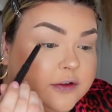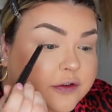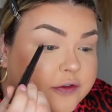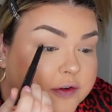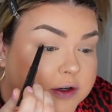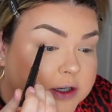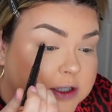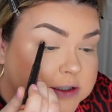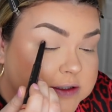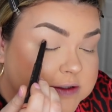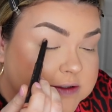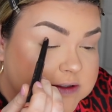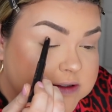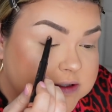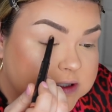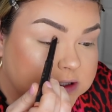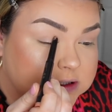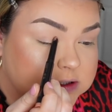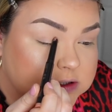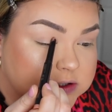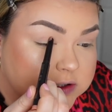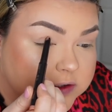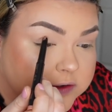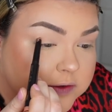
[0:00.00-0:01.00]
first
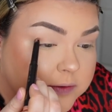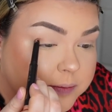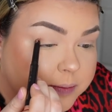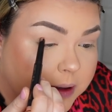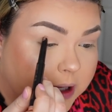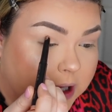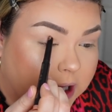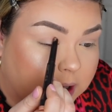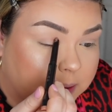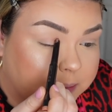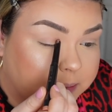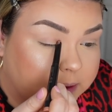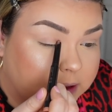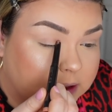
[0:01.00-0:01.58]
and just pop